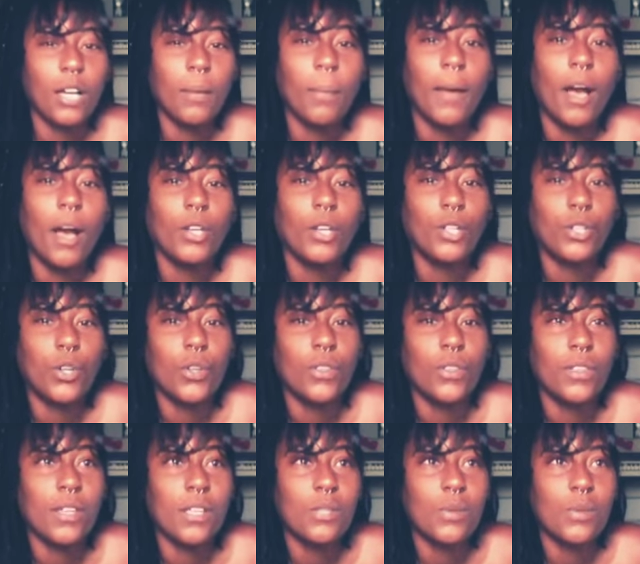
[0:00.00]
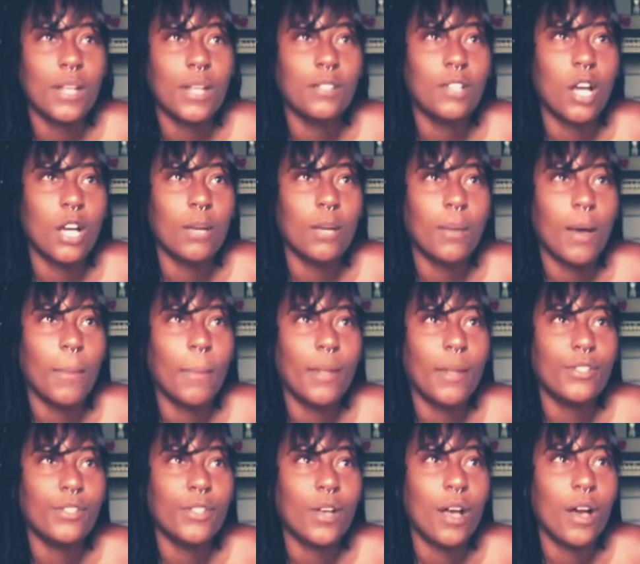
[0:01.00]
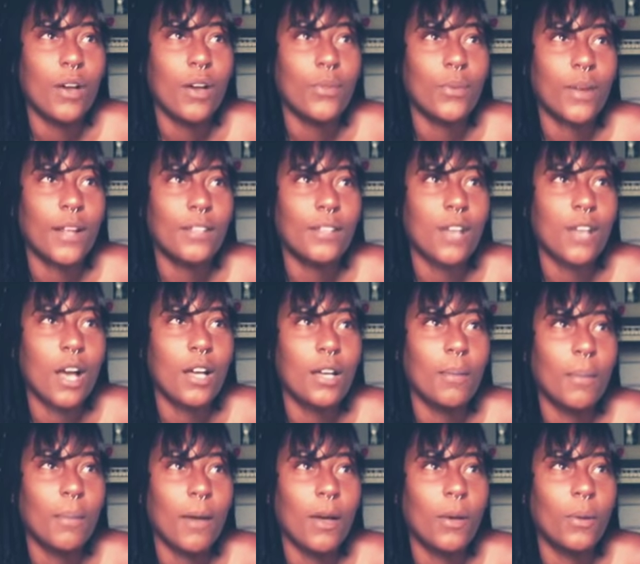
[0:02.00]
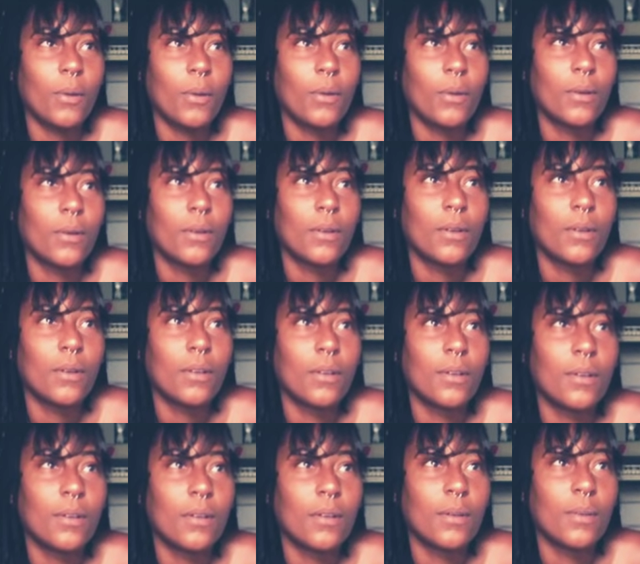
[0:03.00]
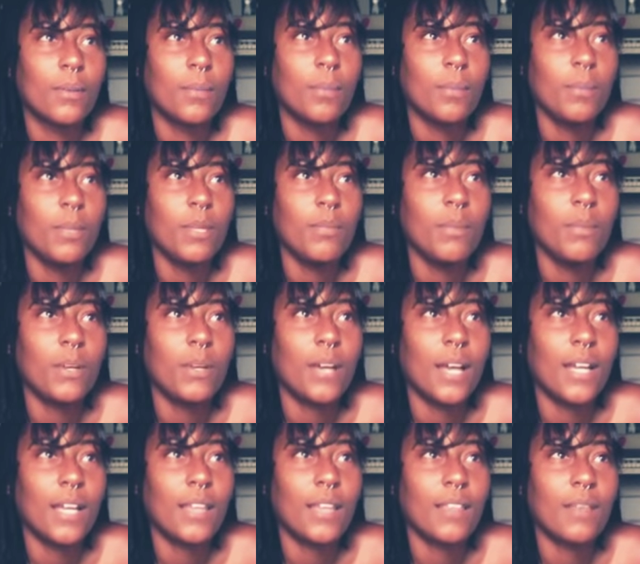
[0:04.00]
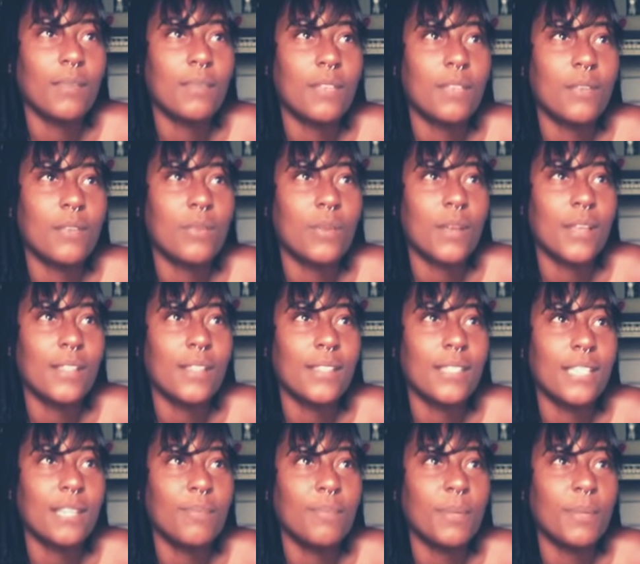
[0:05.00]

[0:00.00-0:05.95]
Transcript: about, this, when I talk about mental health, when I talk about people cutting themselves, when I see